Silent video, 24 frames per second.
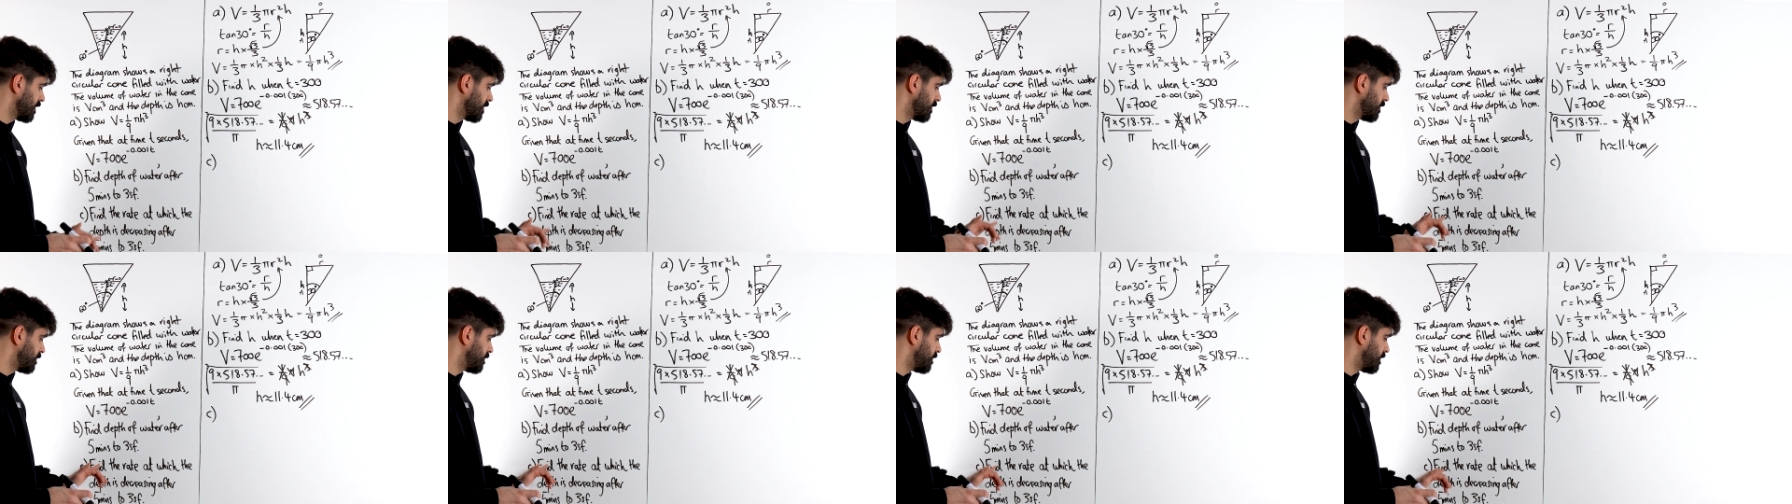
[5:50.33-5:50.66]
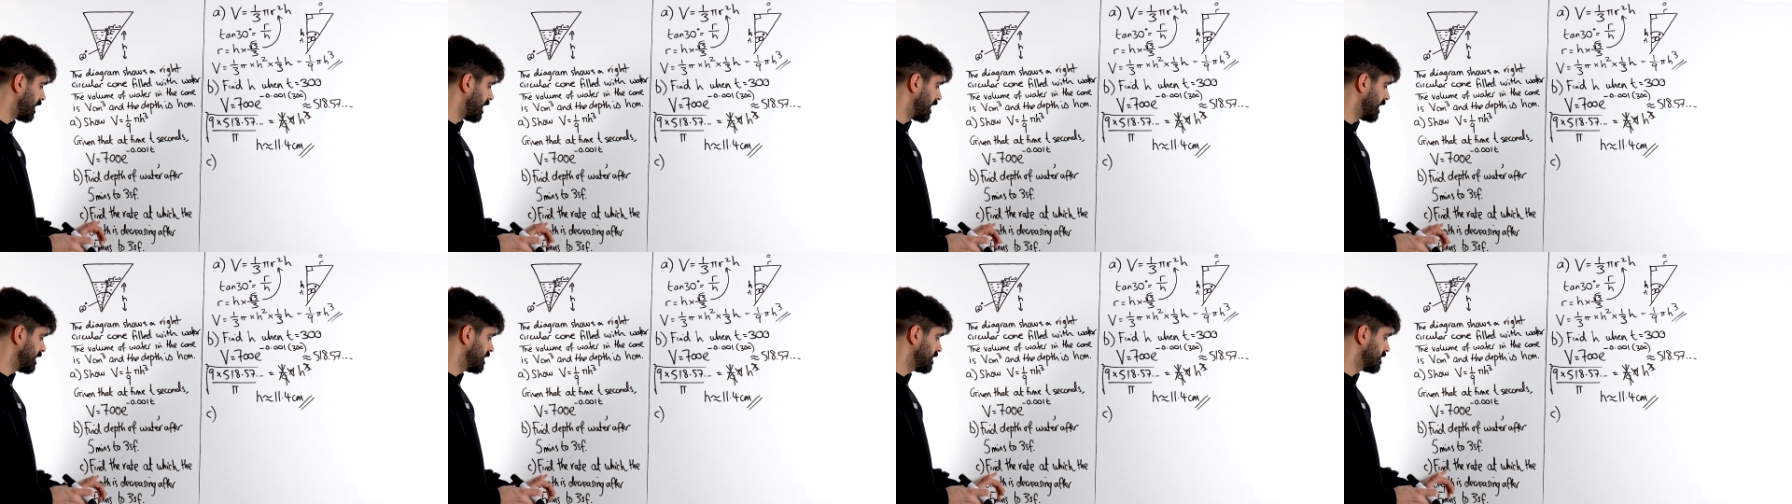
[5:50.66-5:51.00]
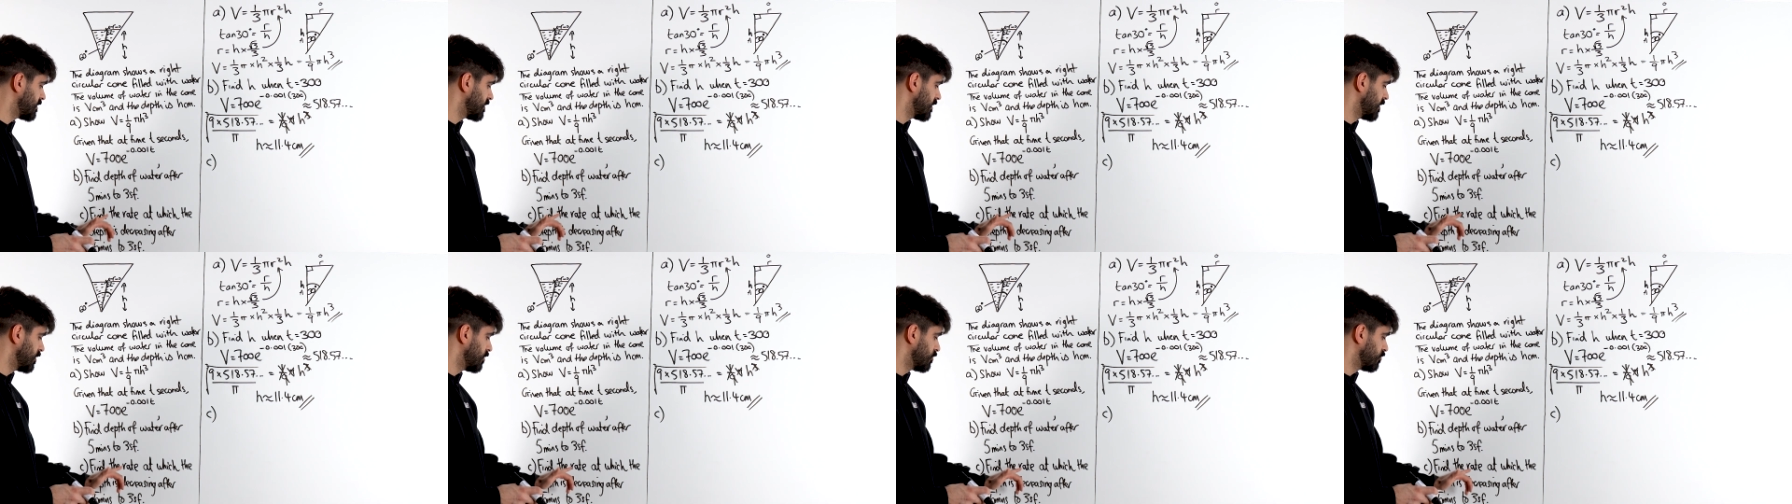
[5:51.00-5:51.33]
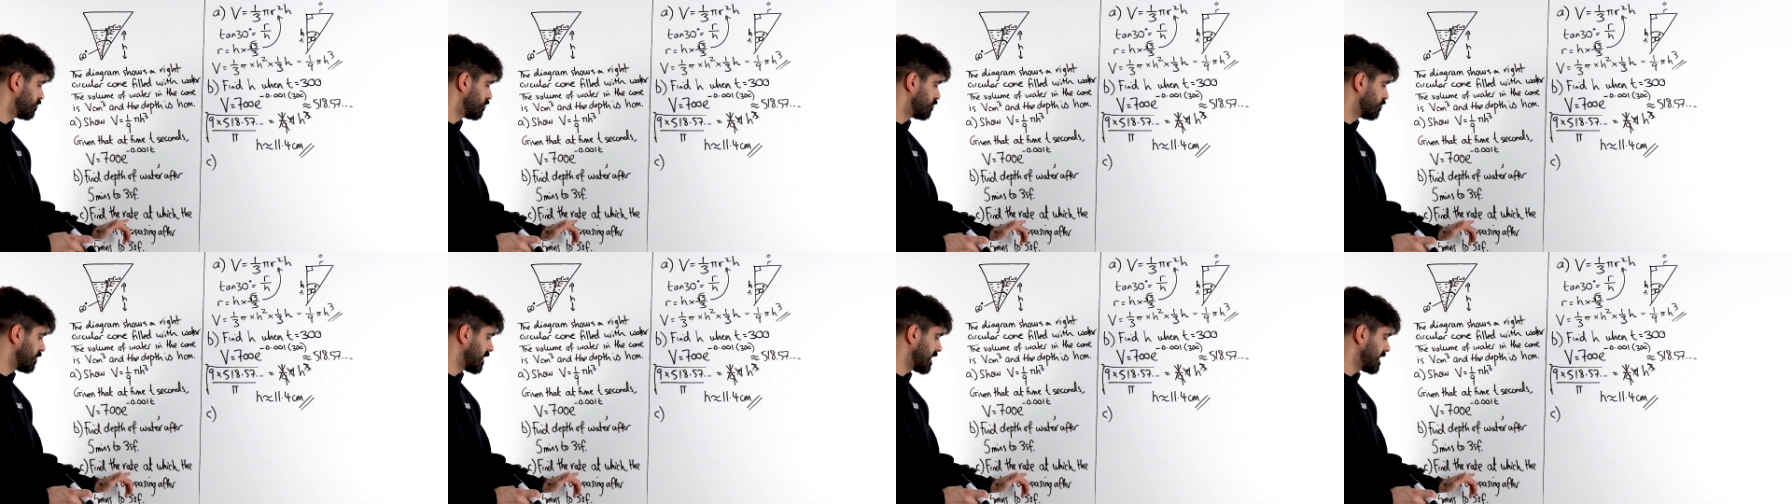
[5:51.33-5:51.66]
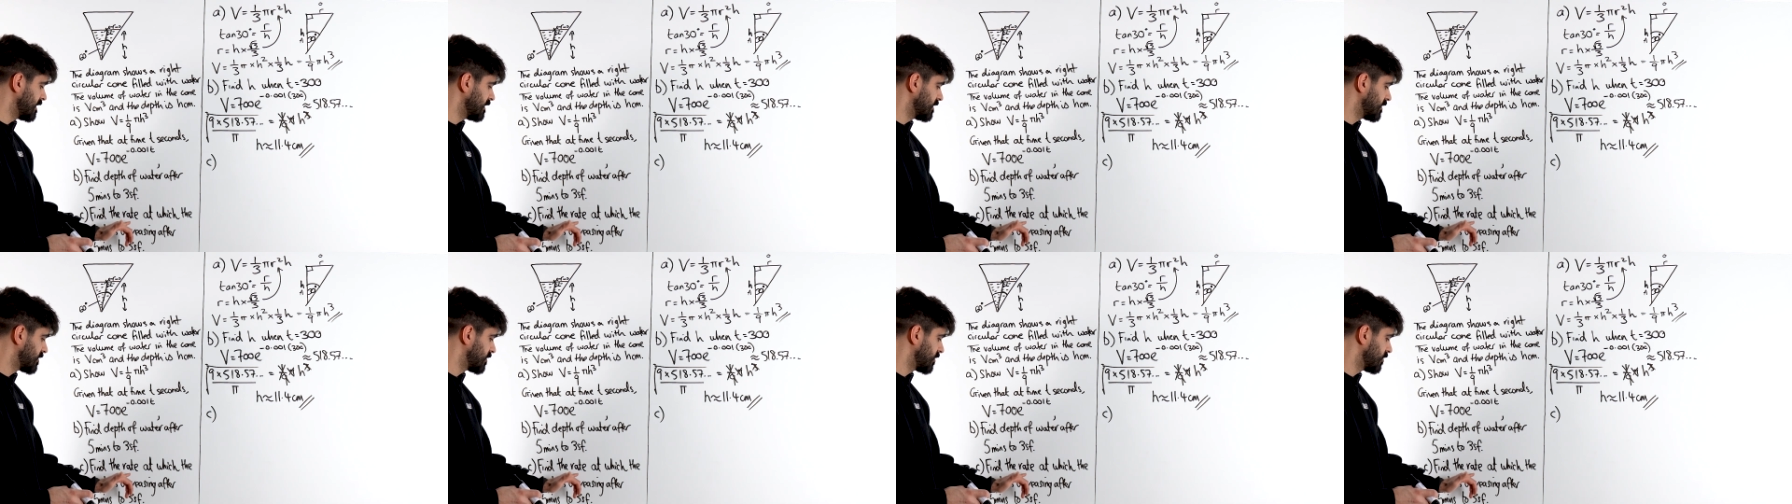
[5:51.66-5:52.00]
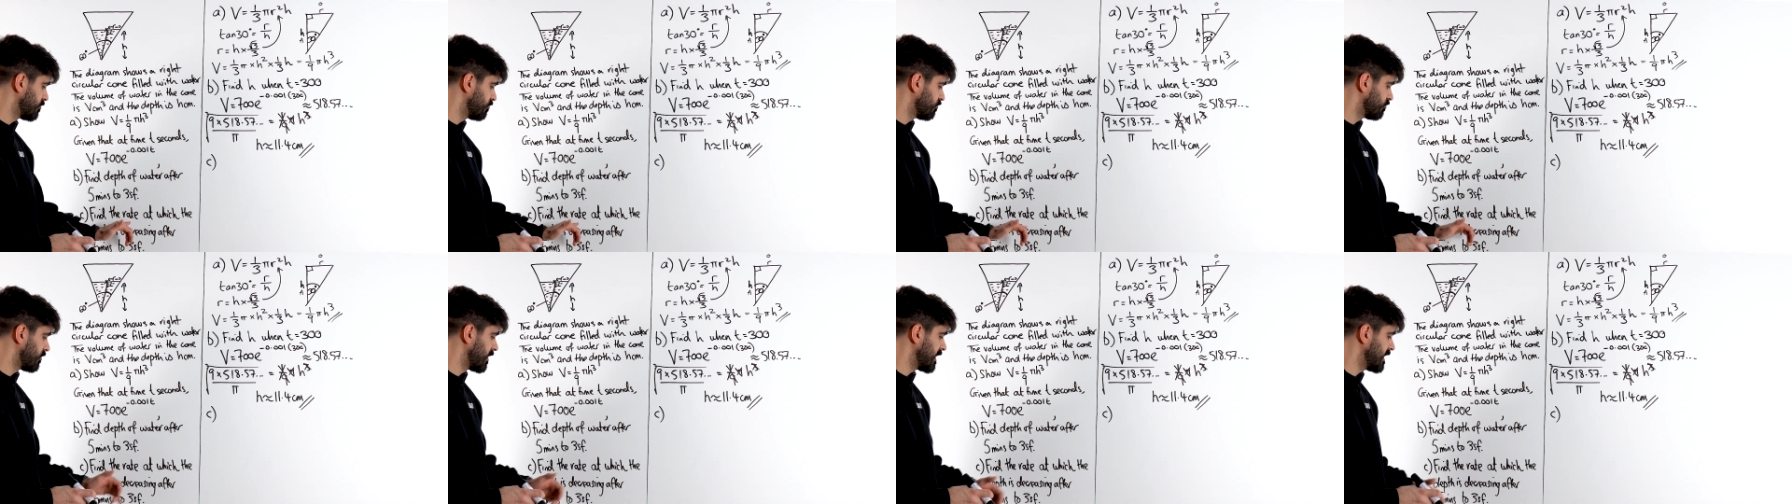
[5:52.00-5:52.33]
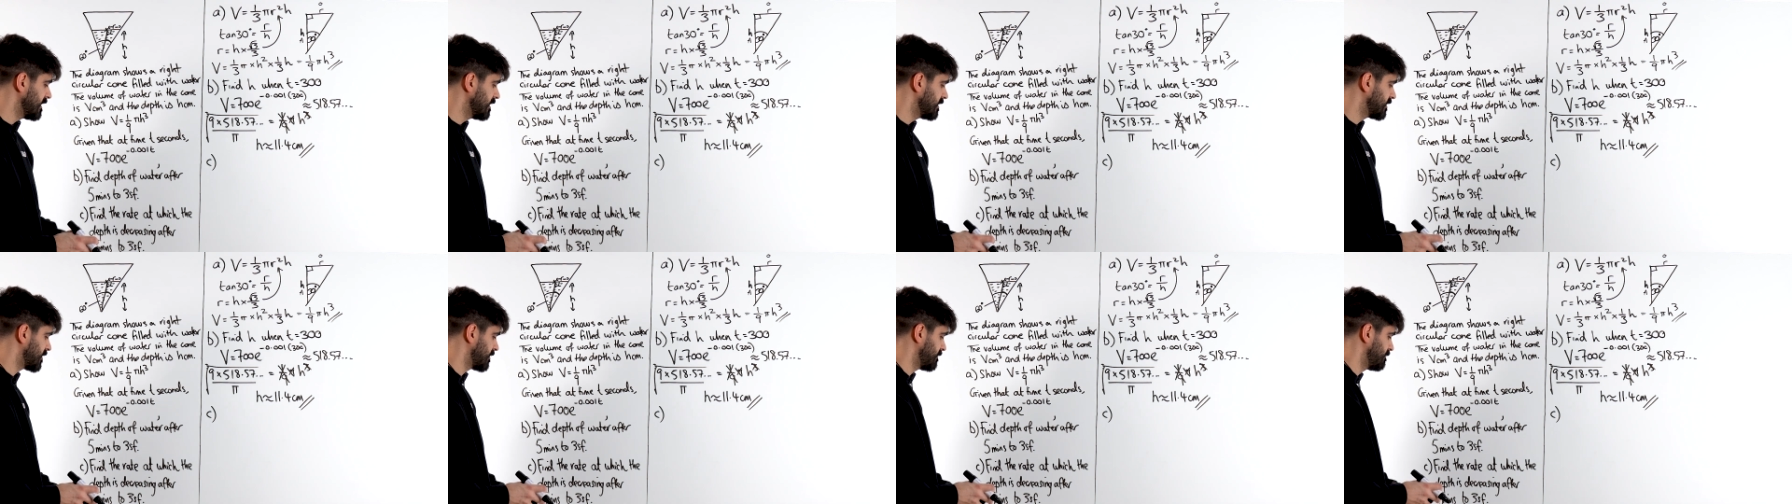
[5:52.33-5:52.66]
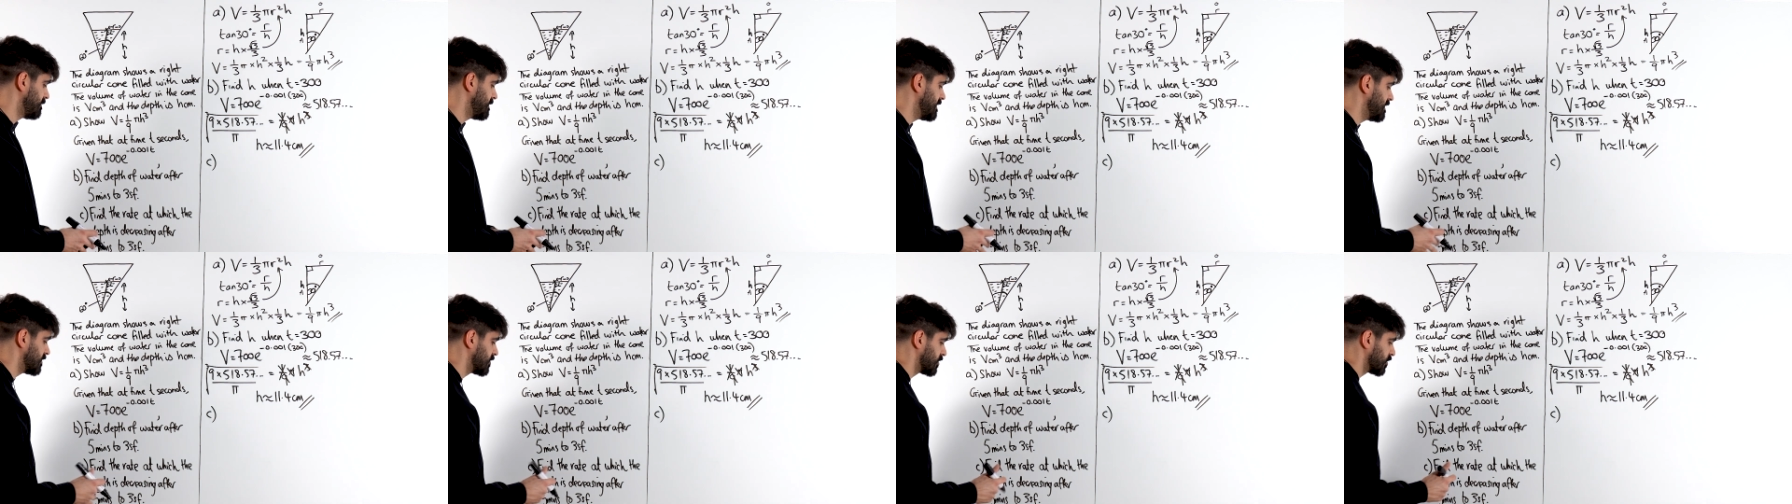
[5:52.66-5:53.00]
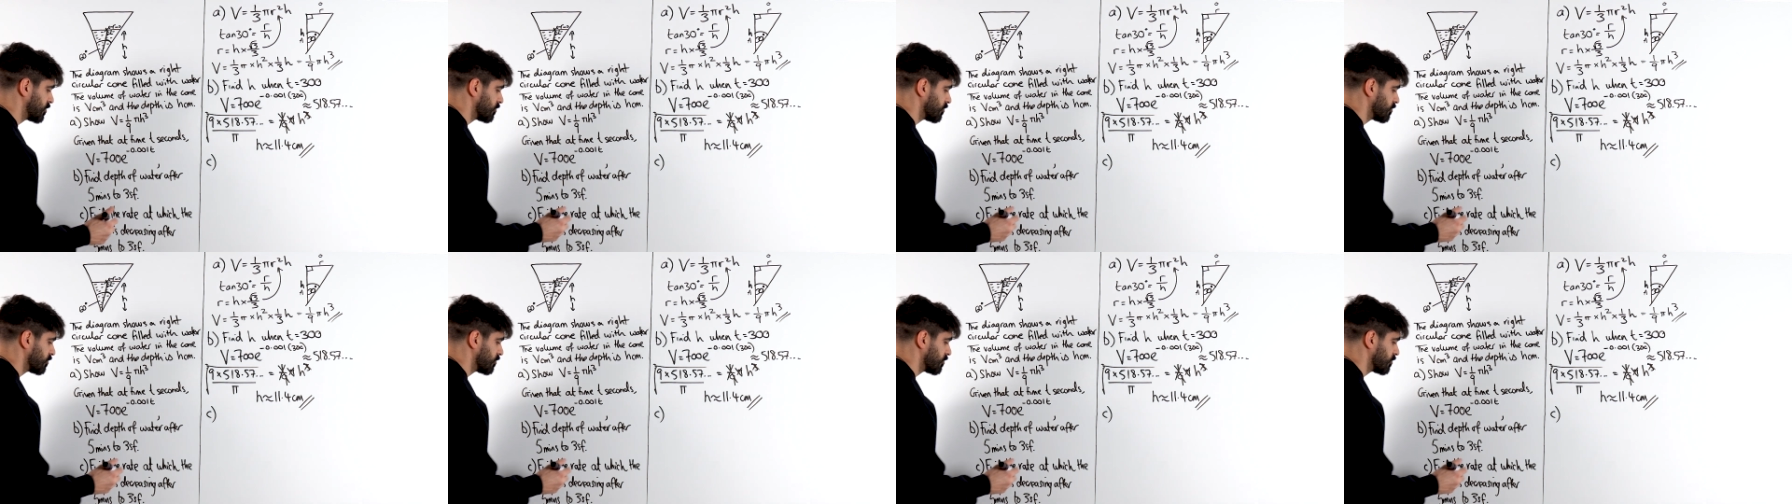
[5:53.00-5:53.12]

Find rate. Rate means